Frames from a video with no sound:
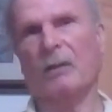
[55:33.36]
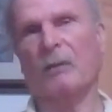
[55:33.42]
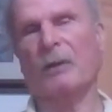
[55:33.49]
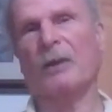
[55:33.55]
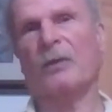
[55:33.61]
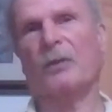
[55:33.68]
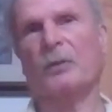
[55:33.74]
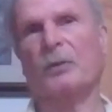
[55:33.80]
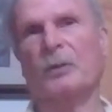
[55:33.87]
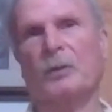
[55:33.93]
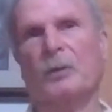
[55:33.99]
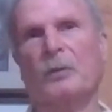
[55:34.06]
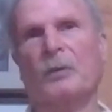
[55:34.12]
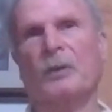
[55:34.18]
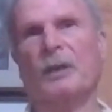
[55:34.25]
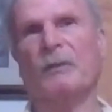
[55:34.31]
going
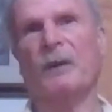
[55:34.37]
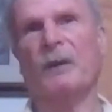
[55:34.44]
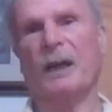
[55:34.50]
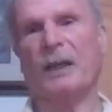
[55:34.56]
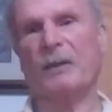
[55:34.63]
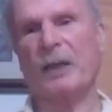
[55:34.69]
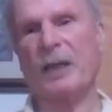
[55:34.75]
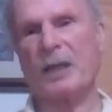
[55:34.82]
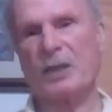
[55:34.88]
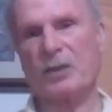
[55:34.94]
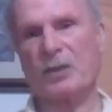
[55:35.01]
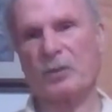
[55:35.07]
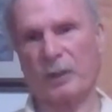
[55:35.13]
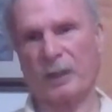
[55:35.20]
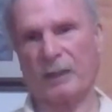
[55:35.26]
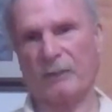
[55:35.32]
through the fire
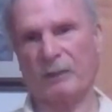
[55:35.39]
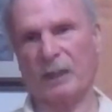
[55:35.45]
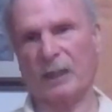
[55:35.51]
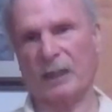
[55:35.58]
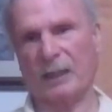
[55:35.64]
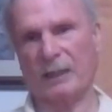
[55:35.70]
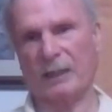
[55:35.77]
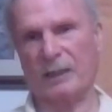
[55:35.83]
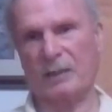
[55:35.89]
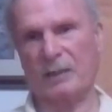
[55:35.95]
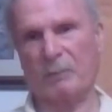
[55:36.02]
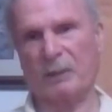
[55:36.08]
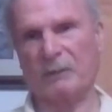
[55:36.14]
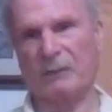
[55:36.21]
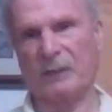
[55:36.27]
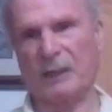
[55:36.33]
history of a lot of
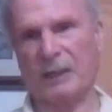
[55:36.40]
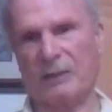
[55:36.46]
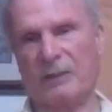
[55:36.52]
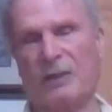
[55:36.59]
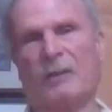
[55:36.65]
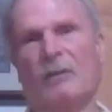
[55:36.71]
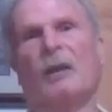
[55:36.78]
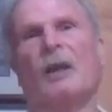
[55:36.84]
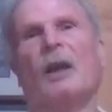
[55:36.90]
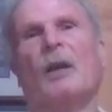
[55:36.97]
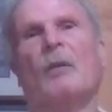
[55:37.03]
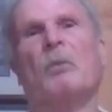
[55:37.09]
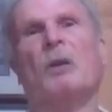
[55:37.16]
these big fires and